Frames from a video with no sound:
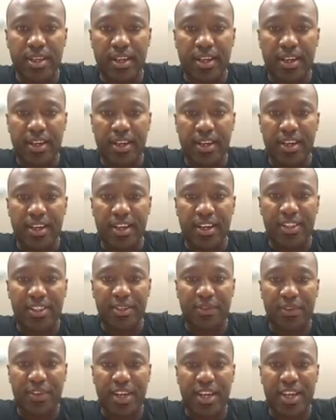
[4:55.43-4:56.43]
Ah,
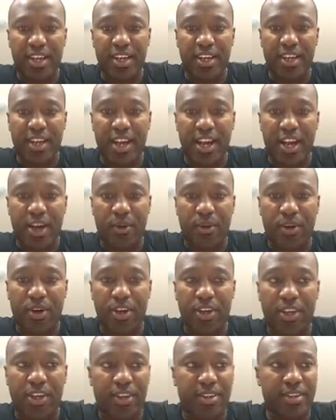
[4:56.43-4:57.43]
Sophia, how
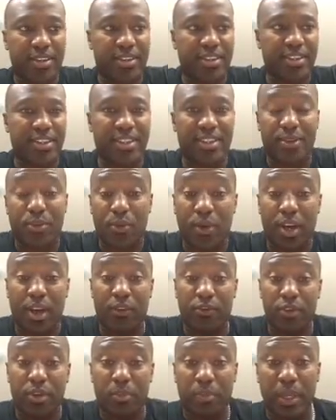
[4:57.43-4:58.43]
are you? there's quite a
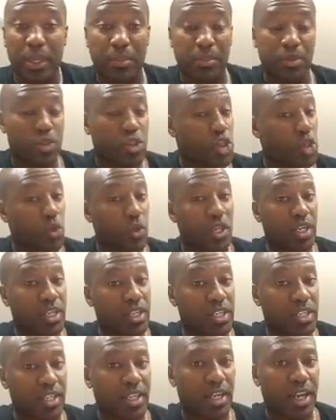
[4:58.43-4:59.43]
few people tuning in
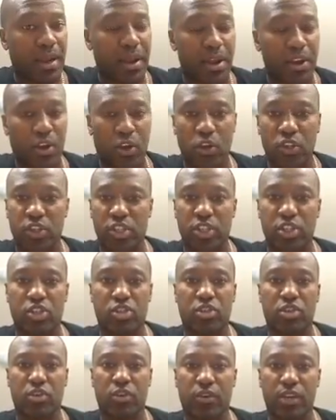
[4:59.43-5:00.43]
tonight because the
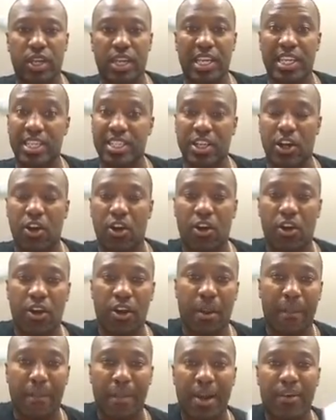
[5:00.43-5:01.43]
story is
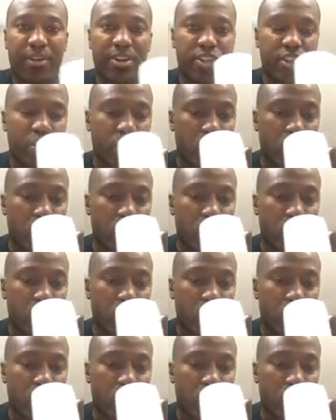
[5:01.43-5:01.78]
on marriage.